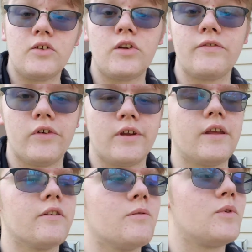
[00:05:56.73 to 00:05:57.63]
Don't know if you can
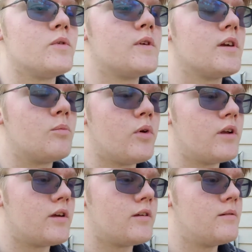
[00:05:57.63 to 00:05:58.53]
hear the music,
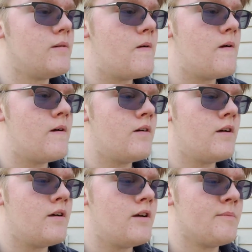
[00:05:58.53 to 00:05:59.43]
but
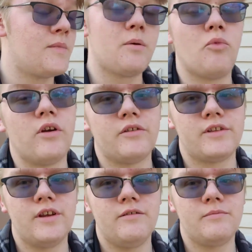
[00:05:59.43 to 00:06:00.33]
my
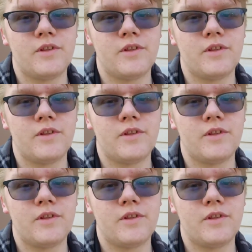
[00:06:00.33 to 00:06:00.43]
brother's here,